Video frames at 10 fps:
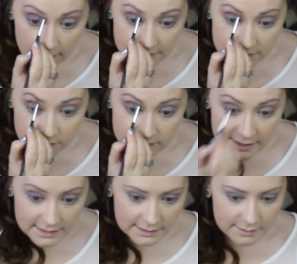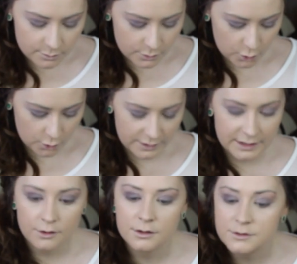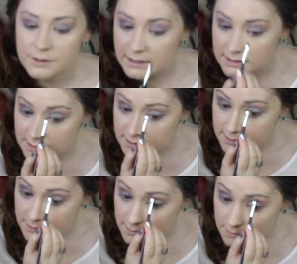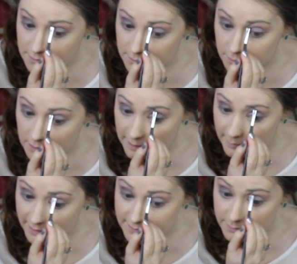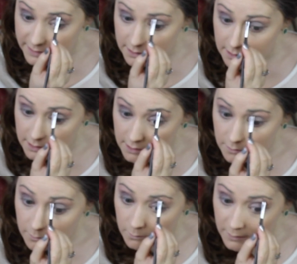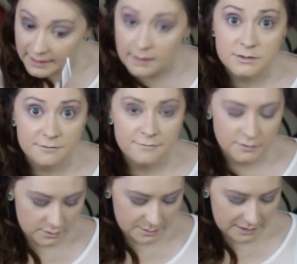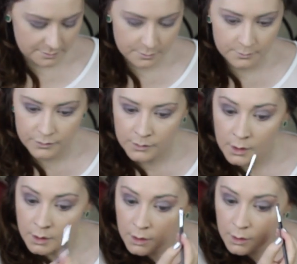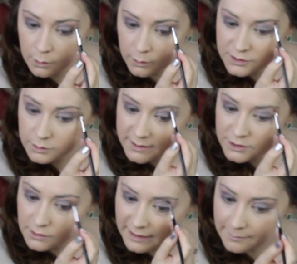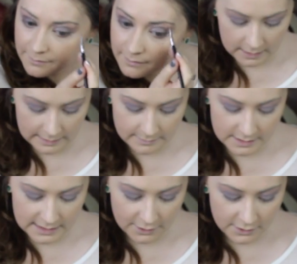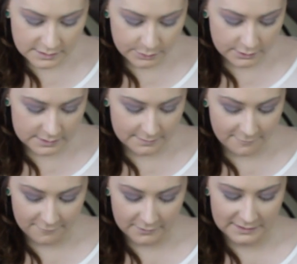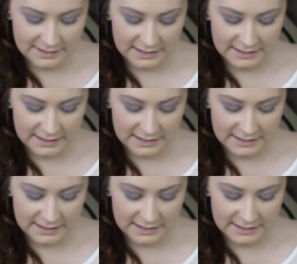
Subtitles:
and this will stand out more in contrast to your eyebrows when we come to fill them in, which will be shortly. I'm now going to put on some false